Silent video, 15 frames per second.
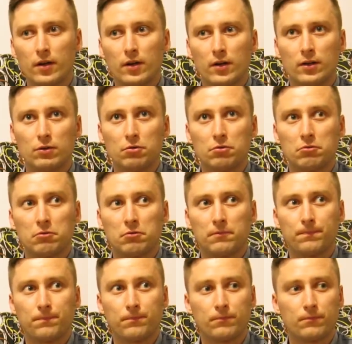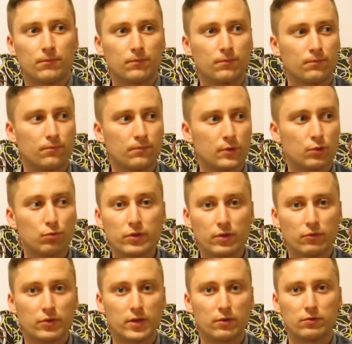it with an opportunity to have
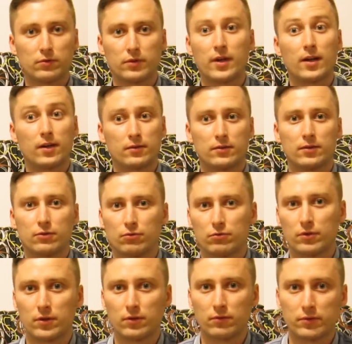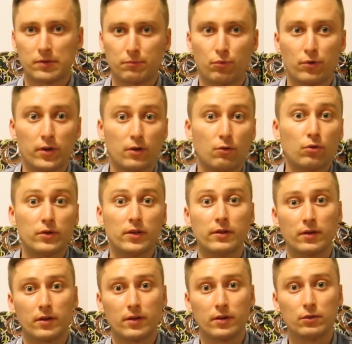Android on board, and it's been waiting for
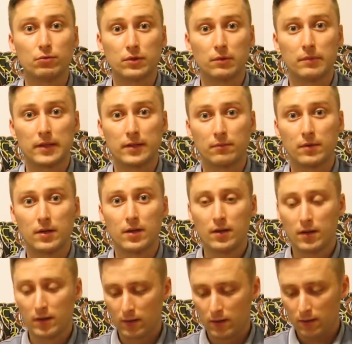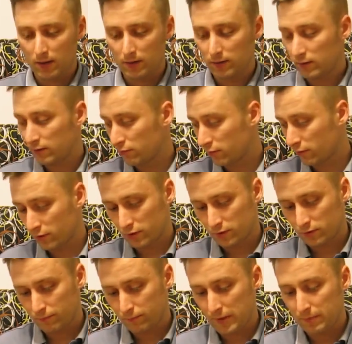more than a year now. And you can
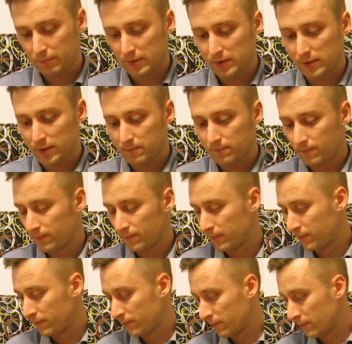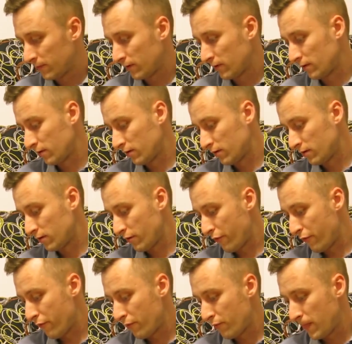install Android 4.2 onto your
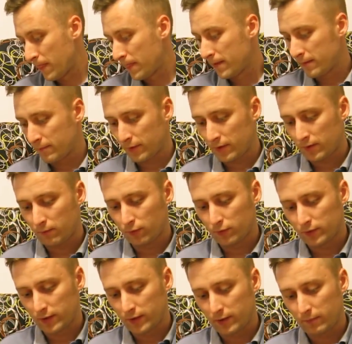Orange Pi PC right